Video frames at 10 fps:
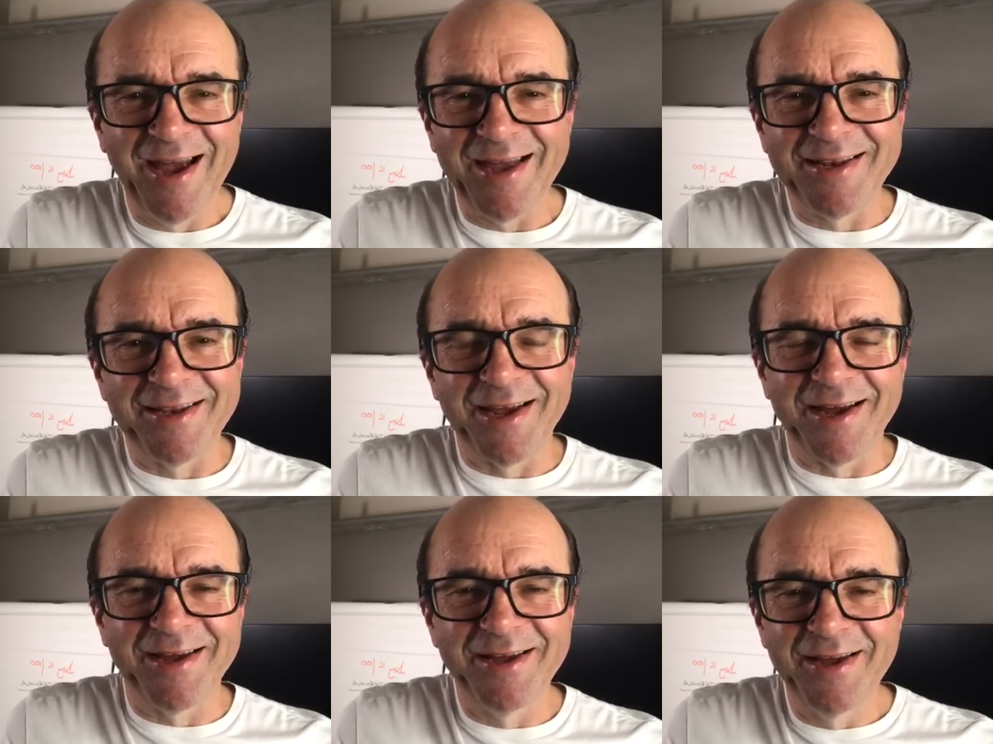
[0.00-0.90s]
And,
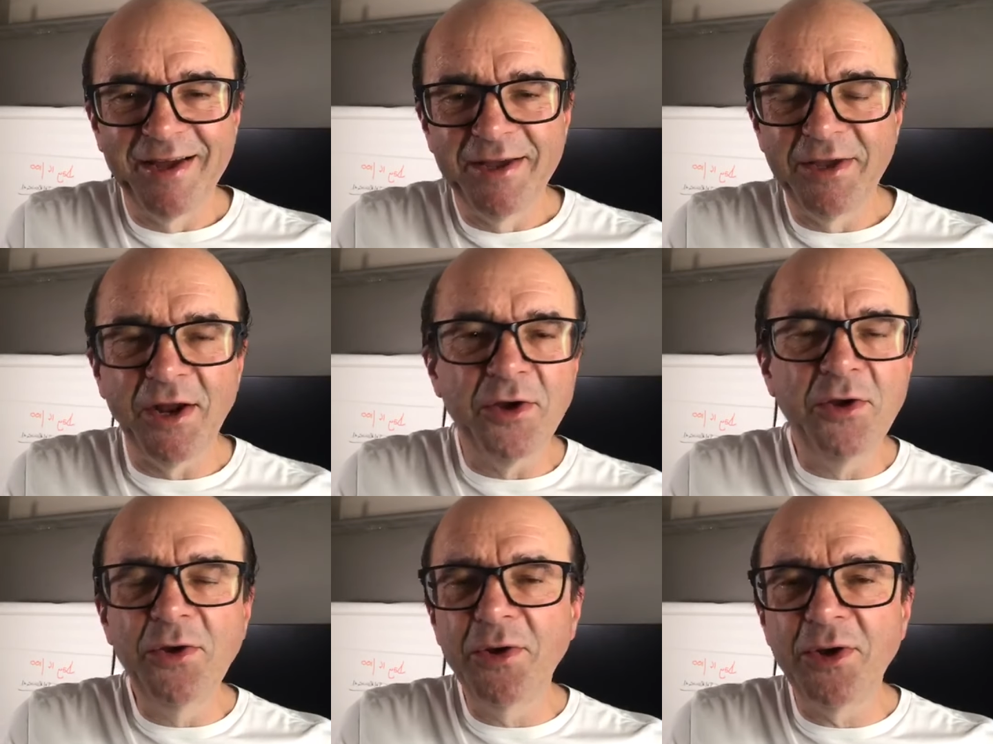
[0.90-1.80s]
you know,
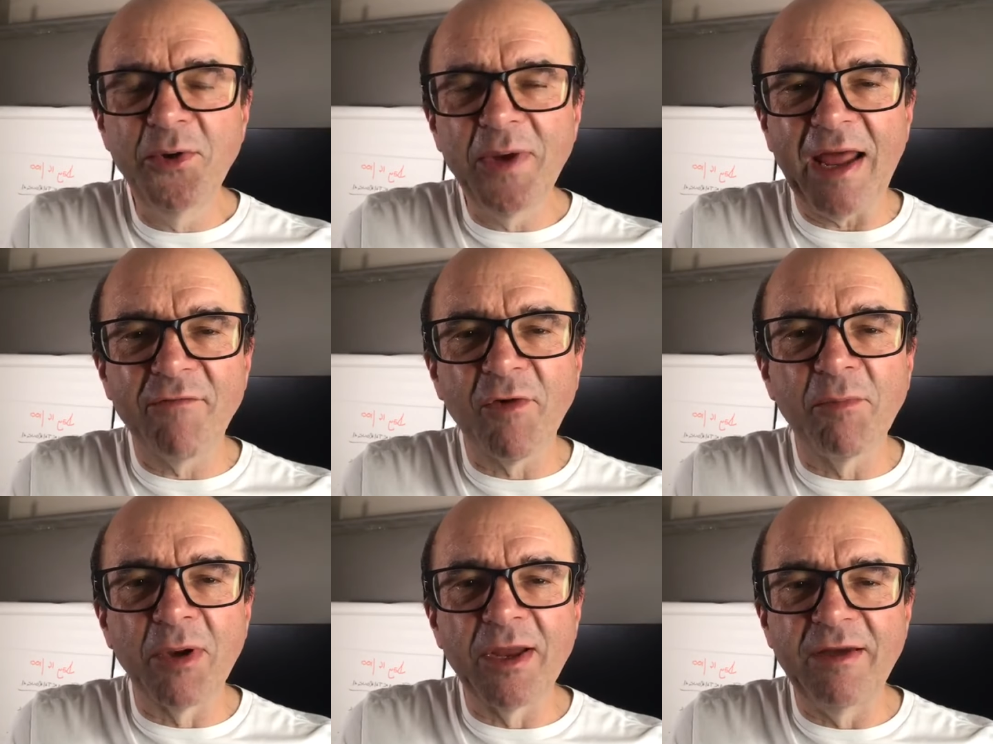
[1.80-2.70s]
who would ever
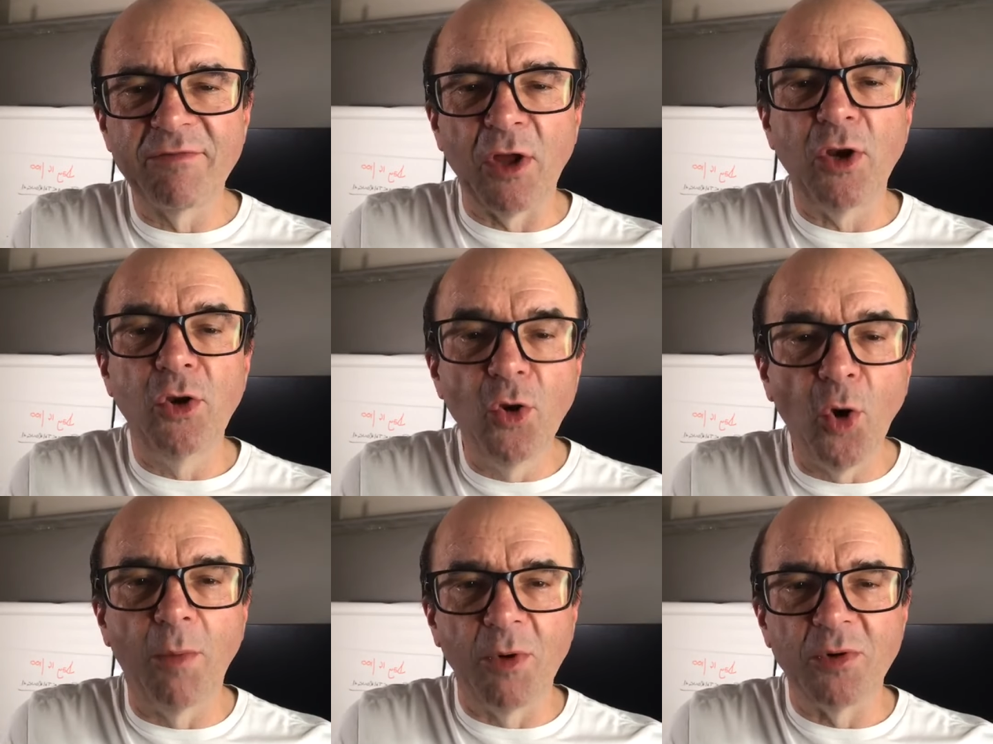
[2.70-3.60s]
believe that
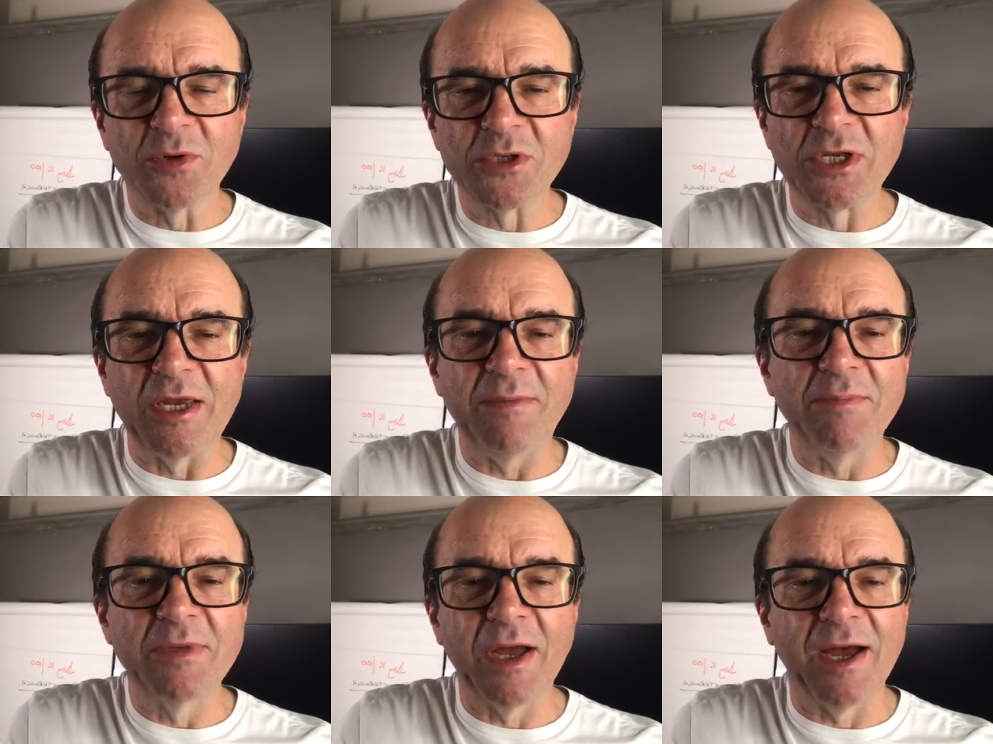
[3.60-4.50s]
normal
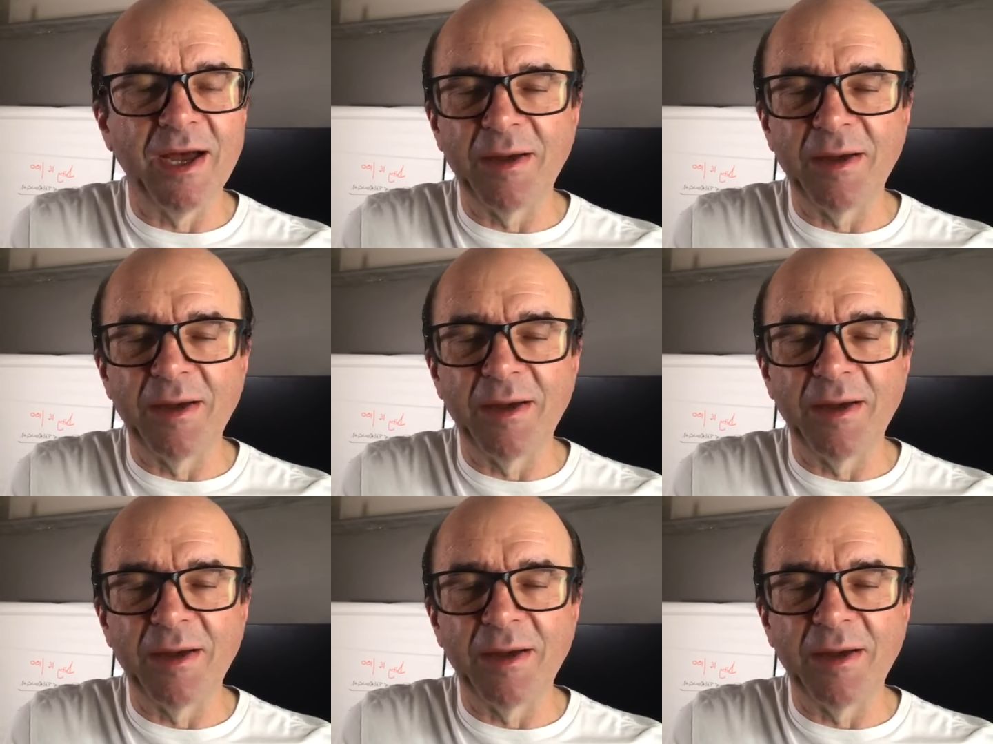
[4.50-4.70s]
seemed